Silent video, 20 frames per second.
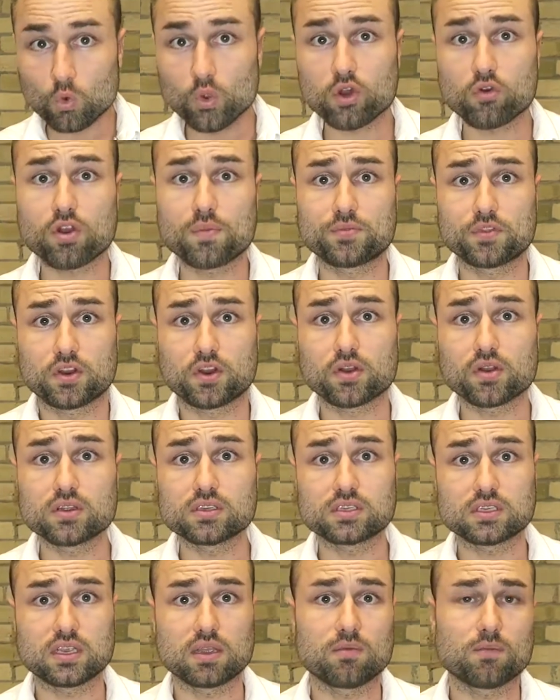with
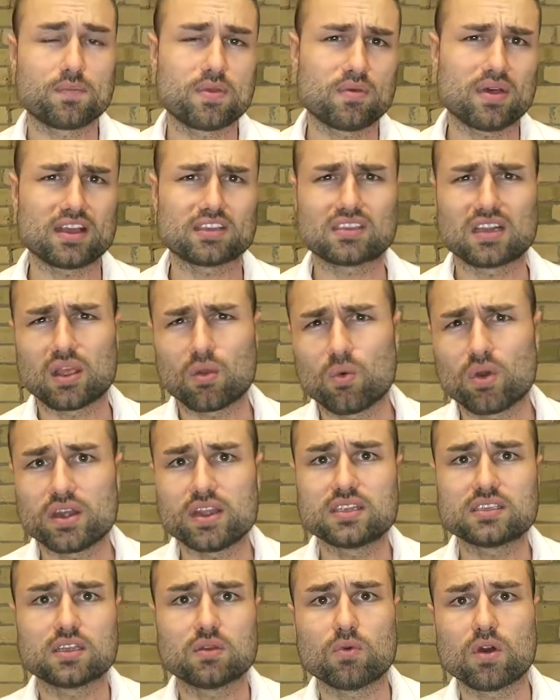cryptocurrency, when people ask like,
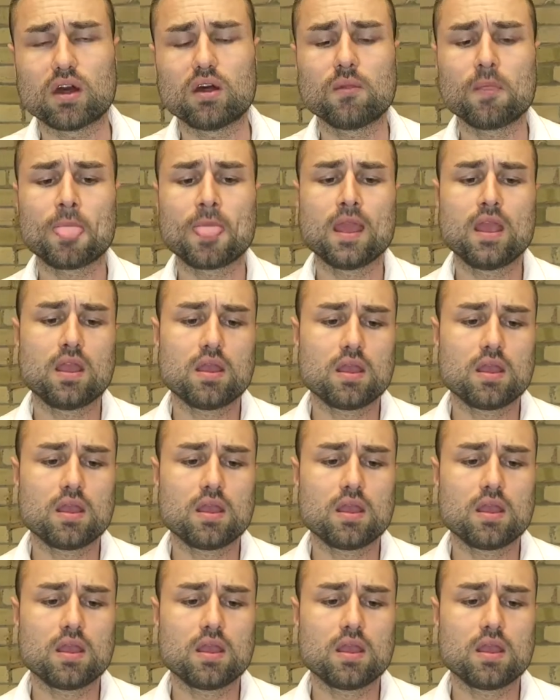what is it? Well,